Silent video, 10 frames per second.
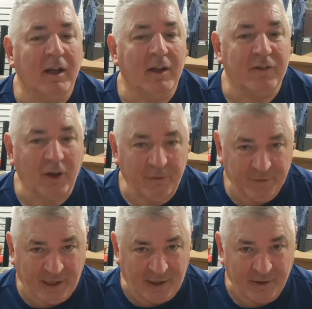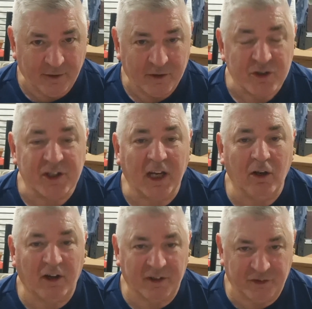Don't forget, share,
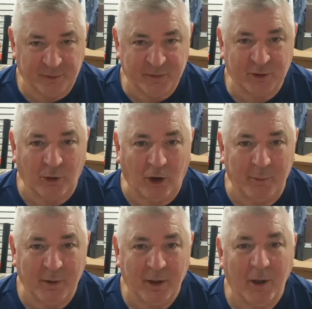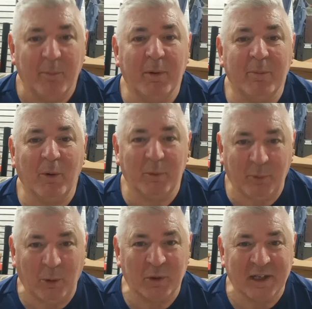like and subscribe, but more
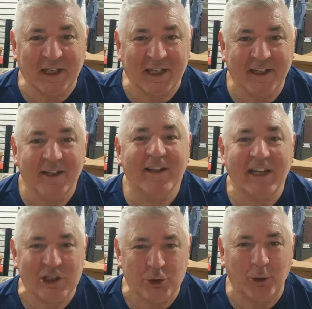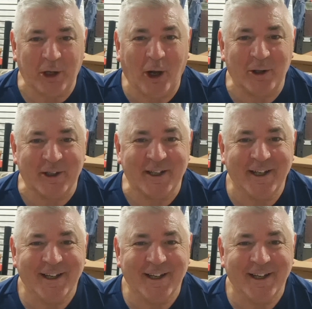importantly, enjoy your Holden.